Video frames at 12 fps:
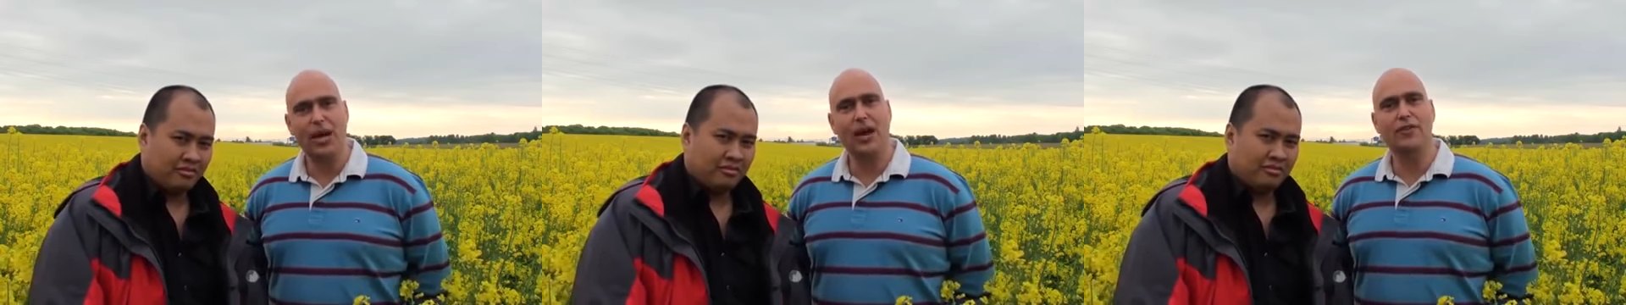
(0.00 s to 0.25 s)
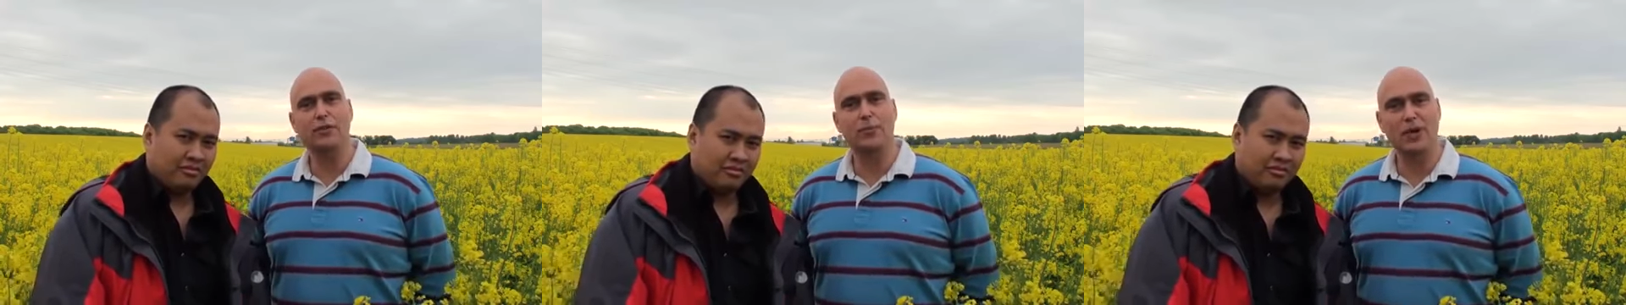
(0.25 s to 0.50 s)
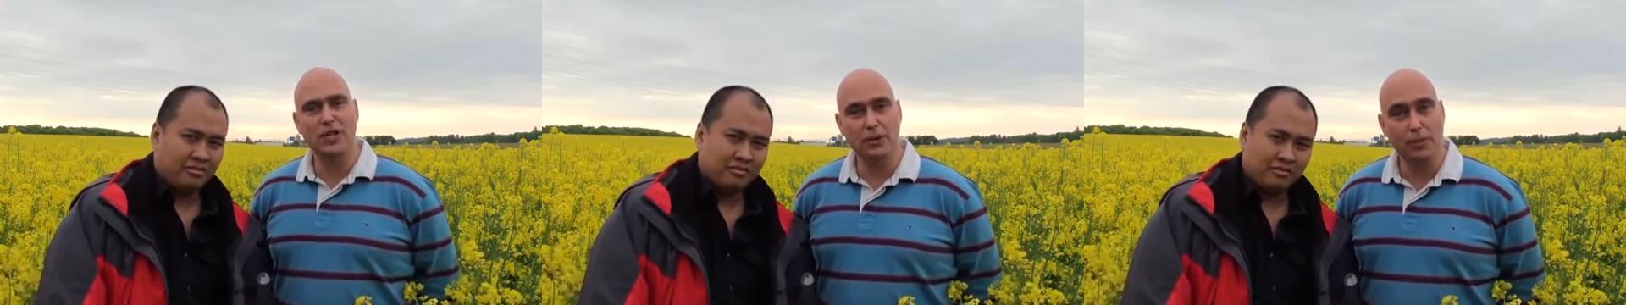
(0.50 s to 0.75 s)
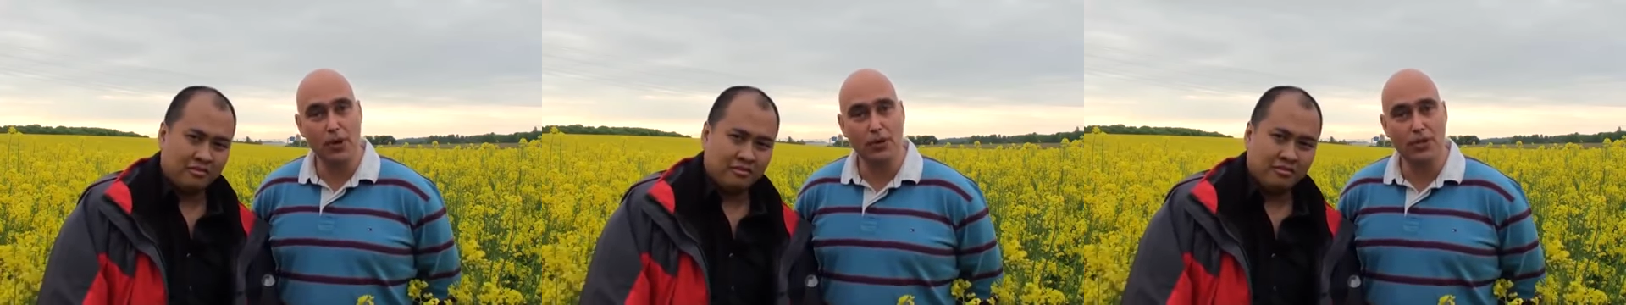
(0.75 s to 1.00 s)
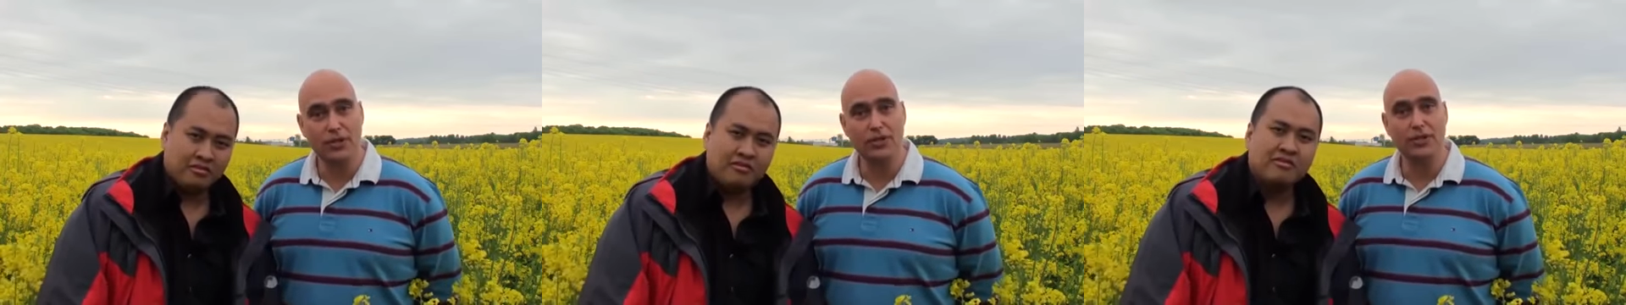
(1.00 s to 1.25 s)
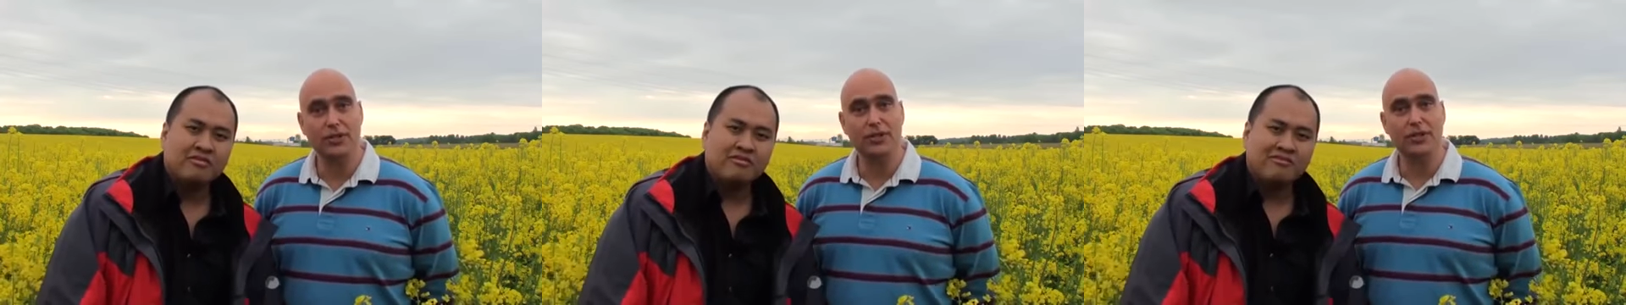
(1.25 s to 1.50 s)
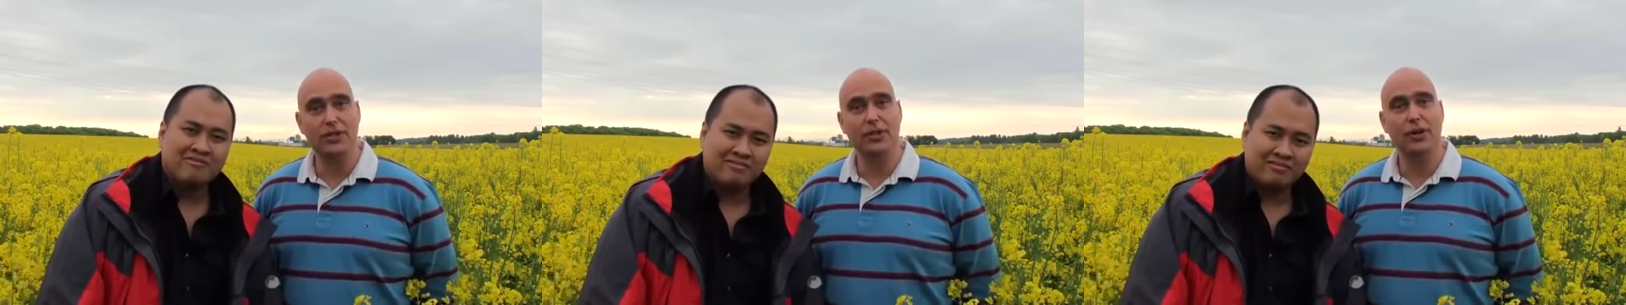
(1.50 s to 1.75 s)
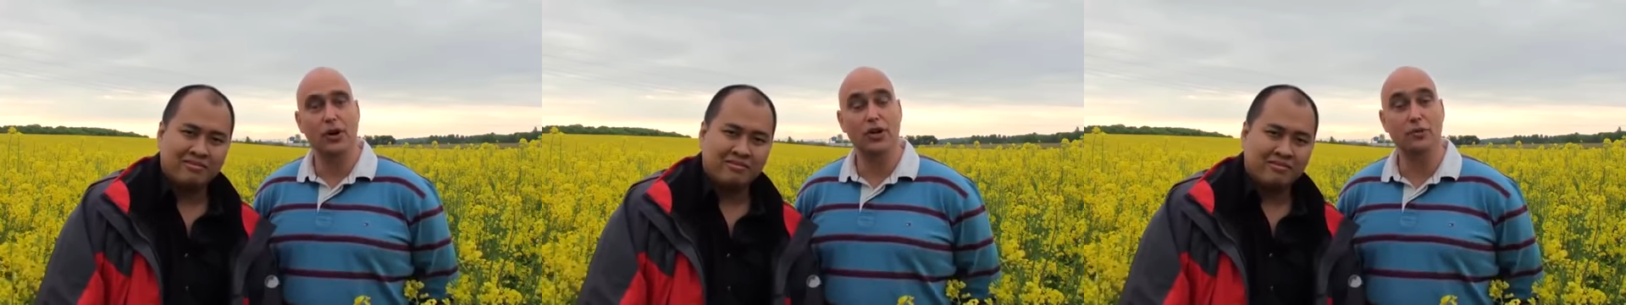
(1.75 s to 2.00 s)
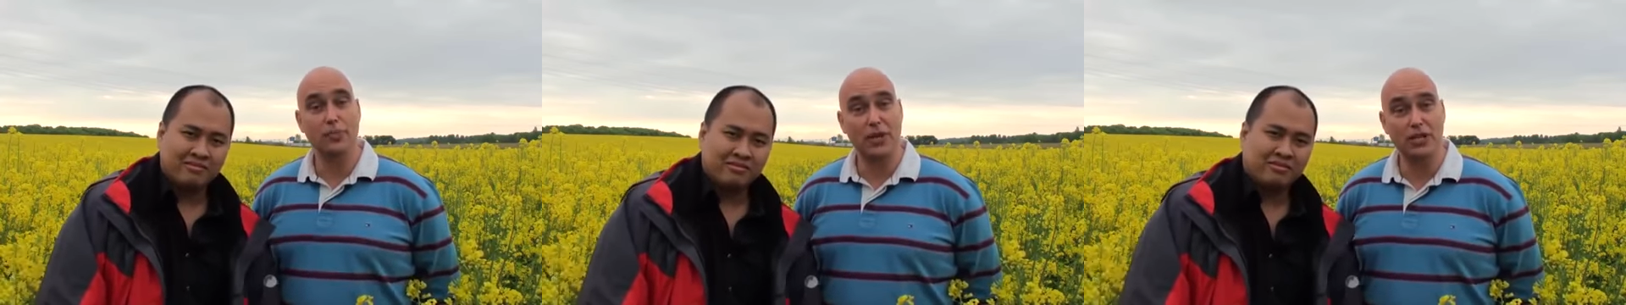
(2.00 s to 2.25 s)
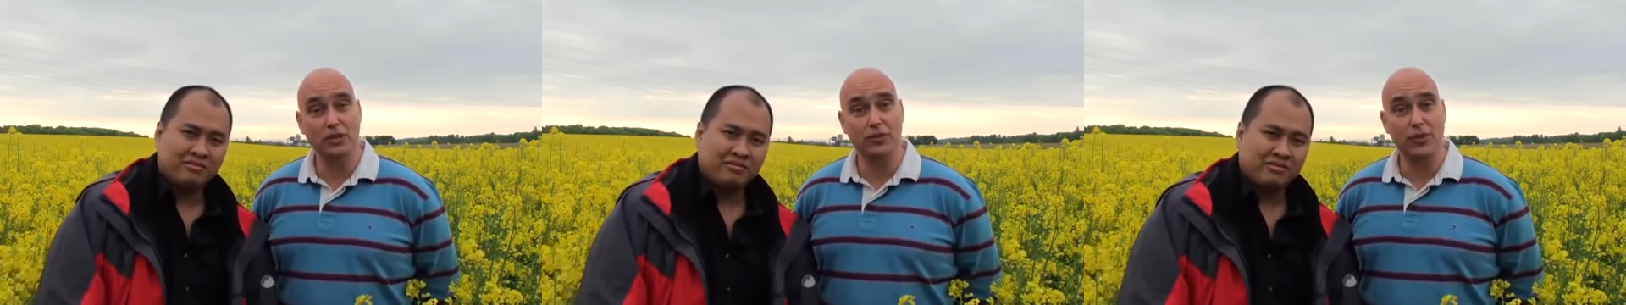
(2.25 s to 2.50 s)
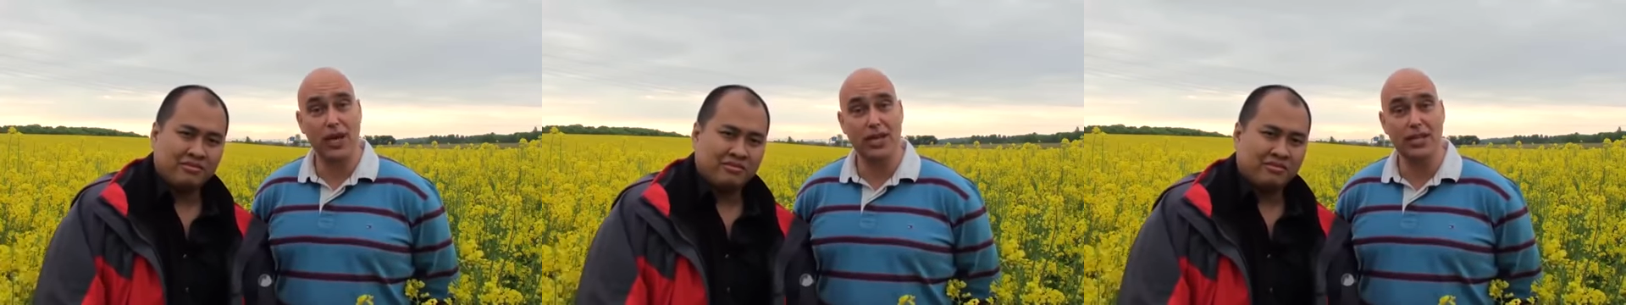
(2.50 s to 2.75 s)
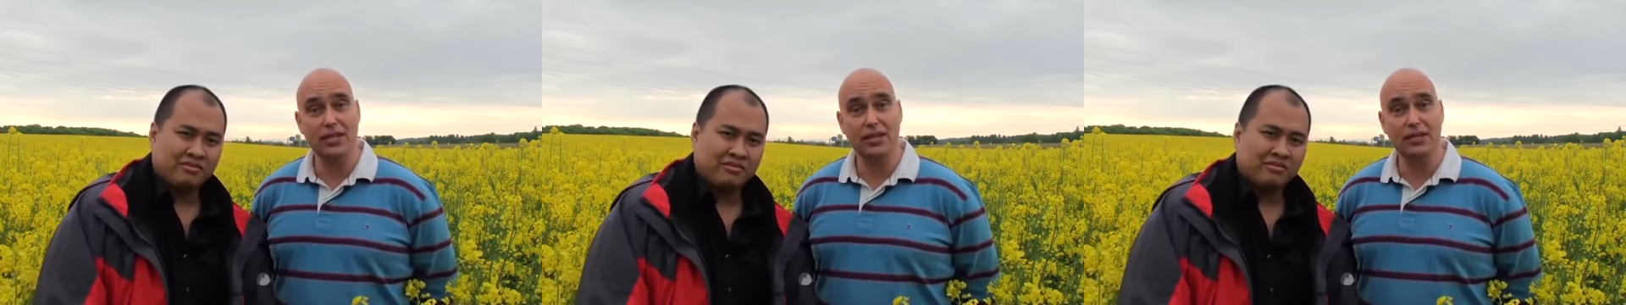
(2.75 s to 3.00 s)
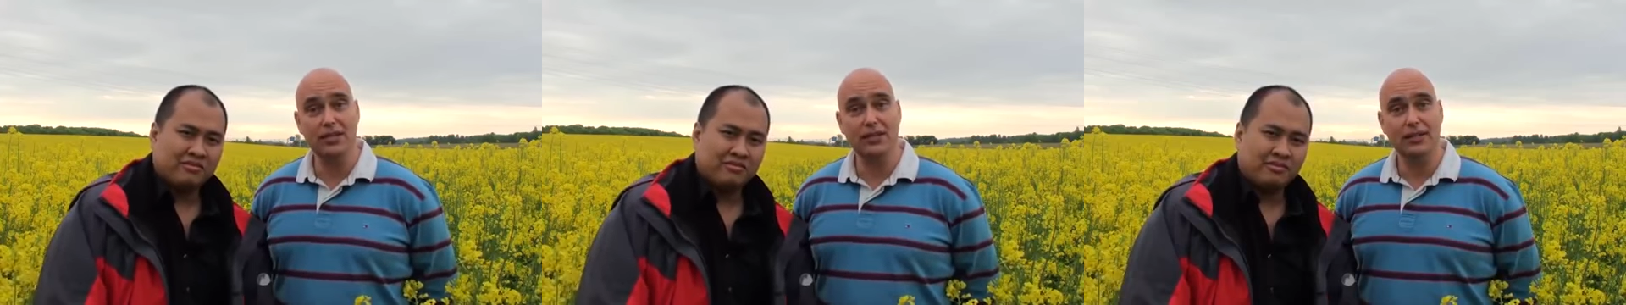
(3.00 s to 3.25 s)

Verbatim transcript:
Speaker 1: have a special bonus or a special training